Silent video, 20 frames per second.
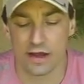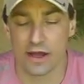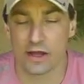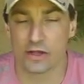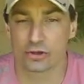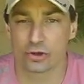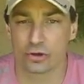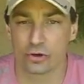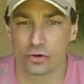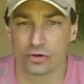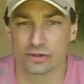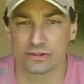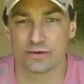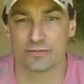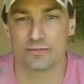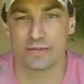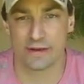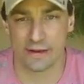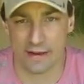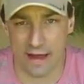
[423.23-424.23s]
It could also
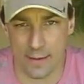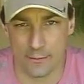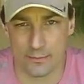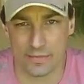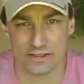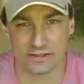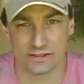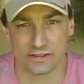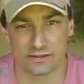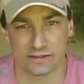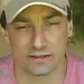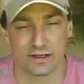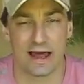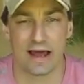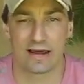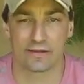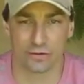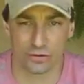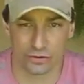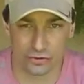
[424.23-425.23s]
be numbers
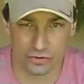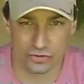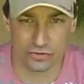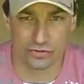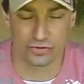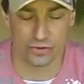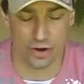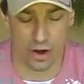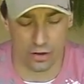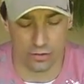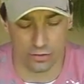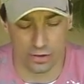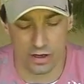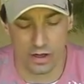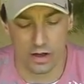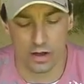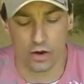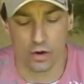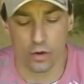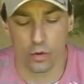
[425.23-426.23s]
like the 220.
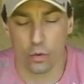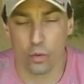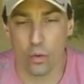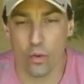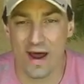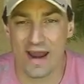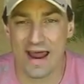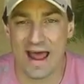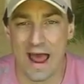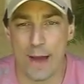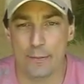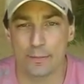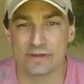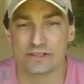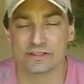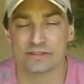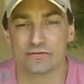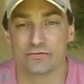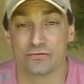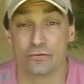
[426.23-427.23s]
What
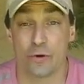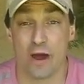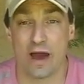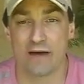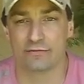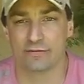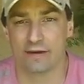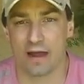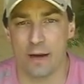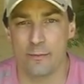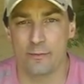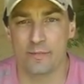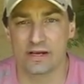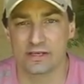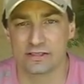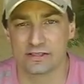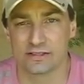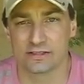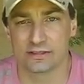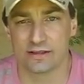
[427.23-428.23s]
happens if we have
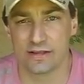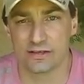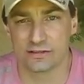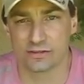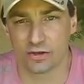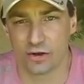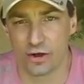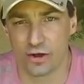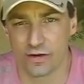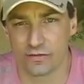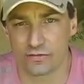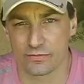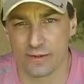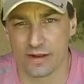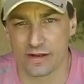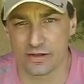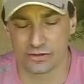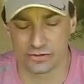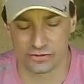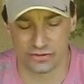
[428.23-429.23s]
numbers? There's a lot of
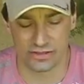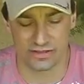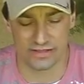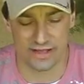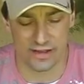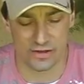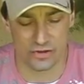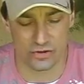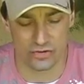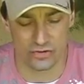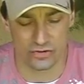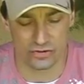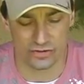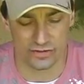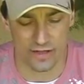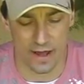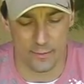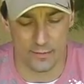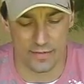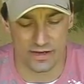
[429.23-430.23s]
ministries that use
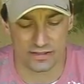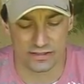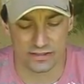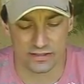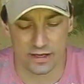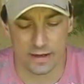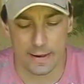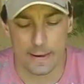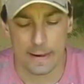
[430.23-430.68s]
numbers.